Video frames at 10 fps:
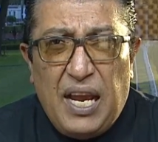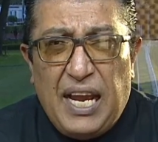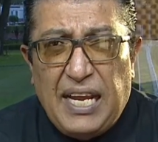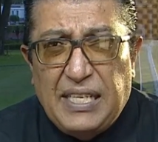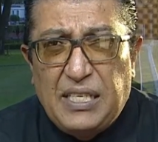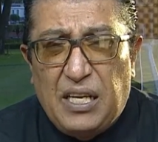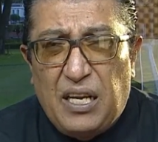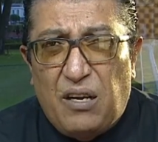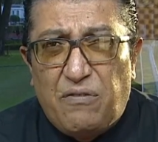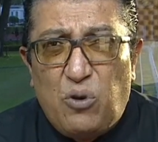And,
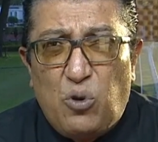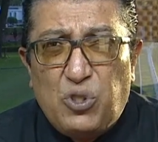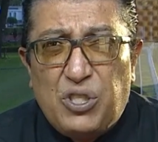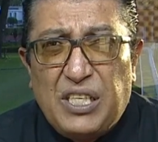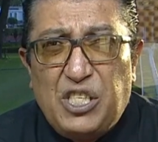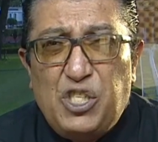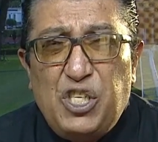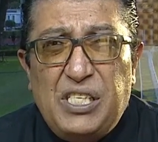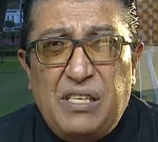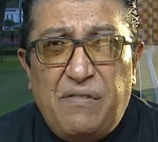of course, the
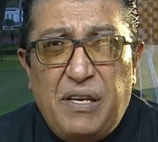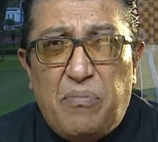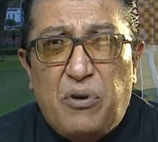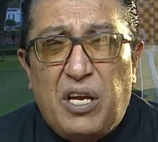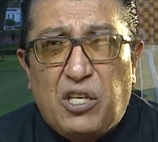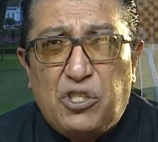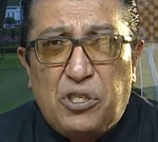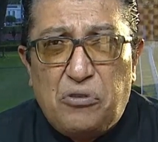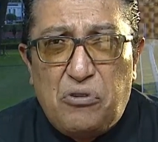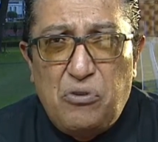GTV
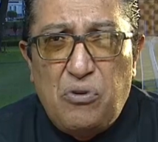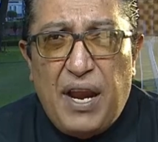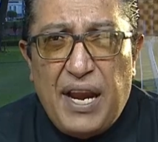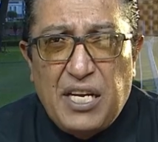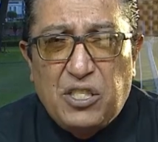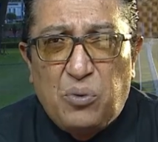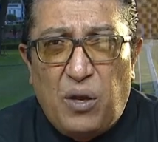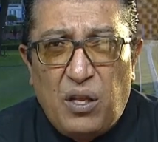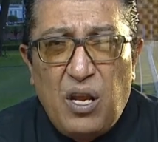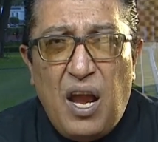production crew as
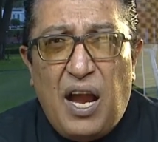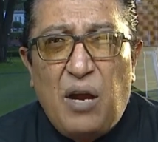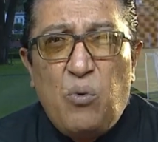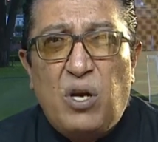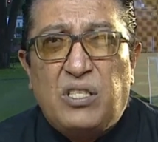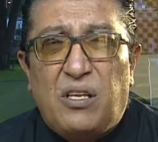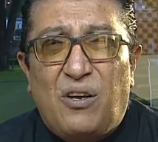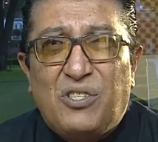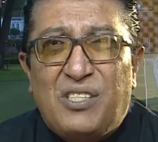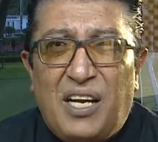well. I worked
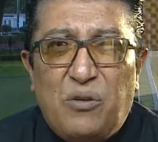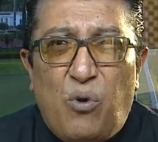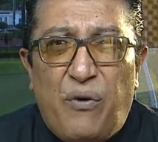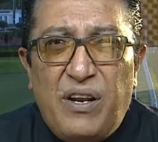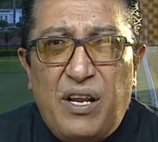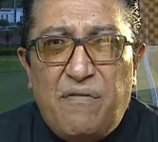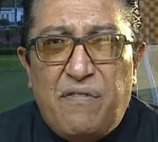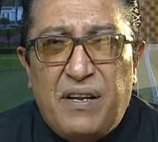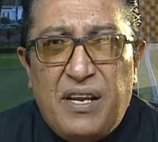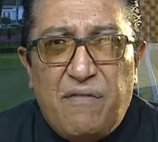alongside Warren
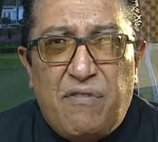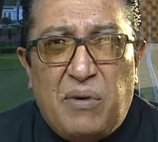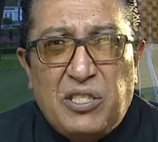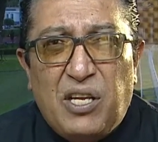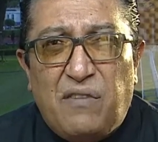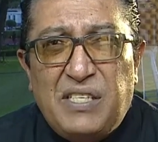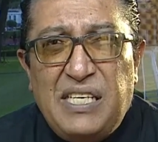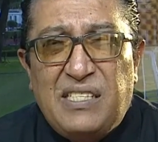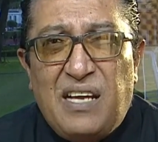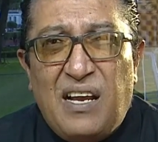Linferno, and for myself,
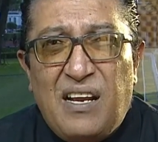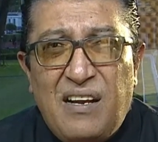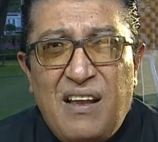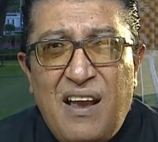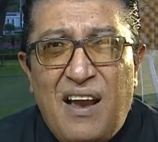Dees Danan.